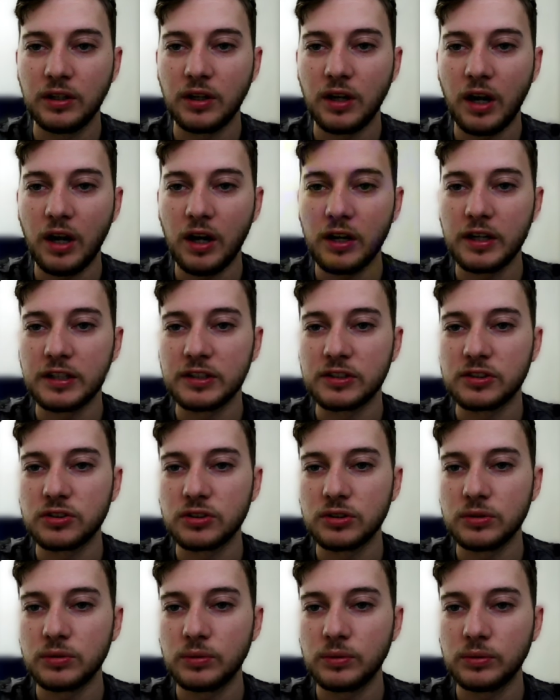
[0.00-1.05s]
All right,
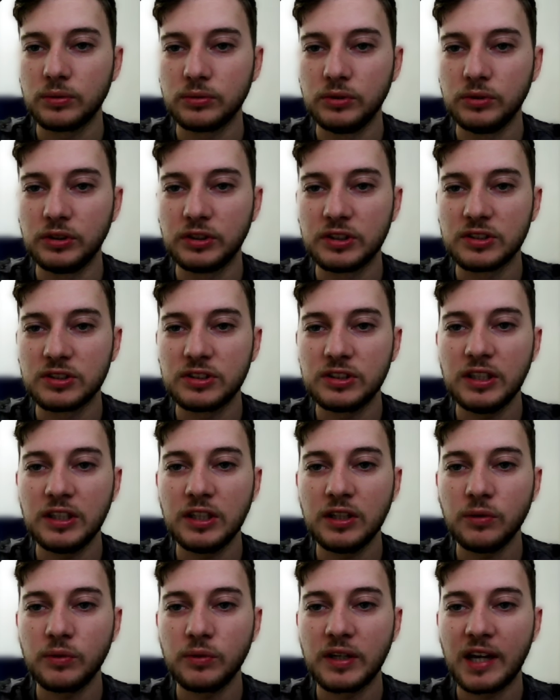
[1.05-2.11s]
so you can see here
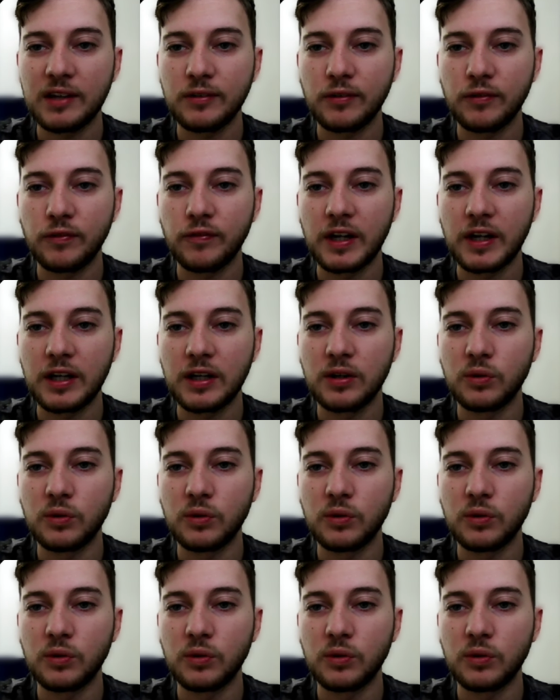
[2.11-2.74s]
we have a file,